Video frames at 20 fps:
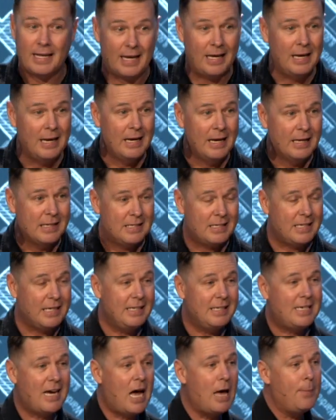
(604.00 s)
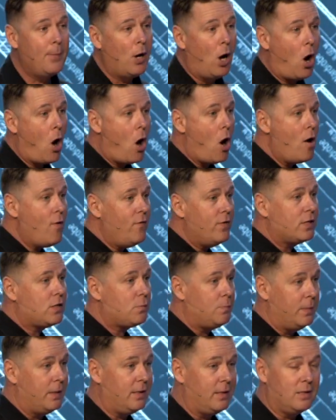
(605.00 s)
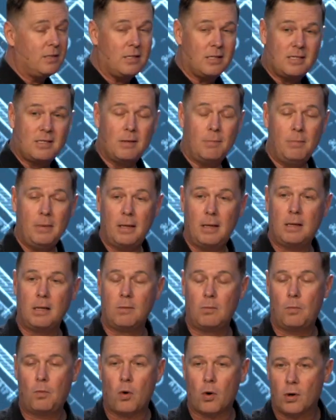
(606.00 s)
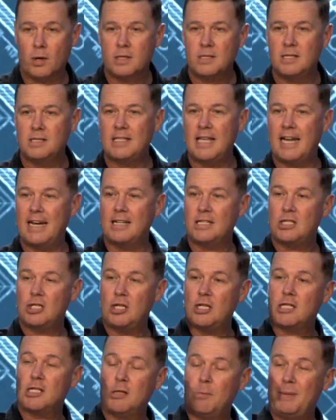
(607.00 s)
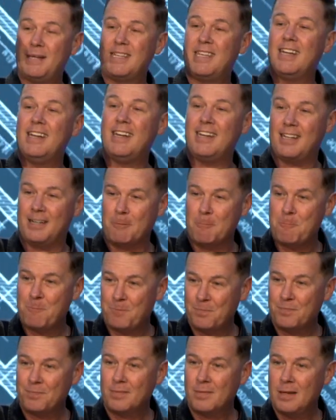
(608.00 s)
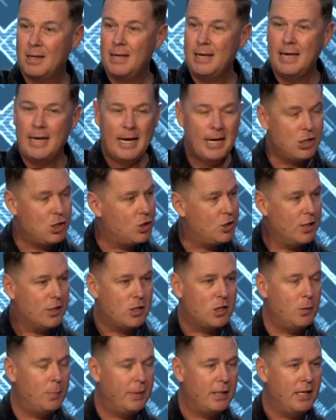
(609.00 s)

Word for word: that seed time and harvest means is, uh, works is that it's just the beginning. It's just the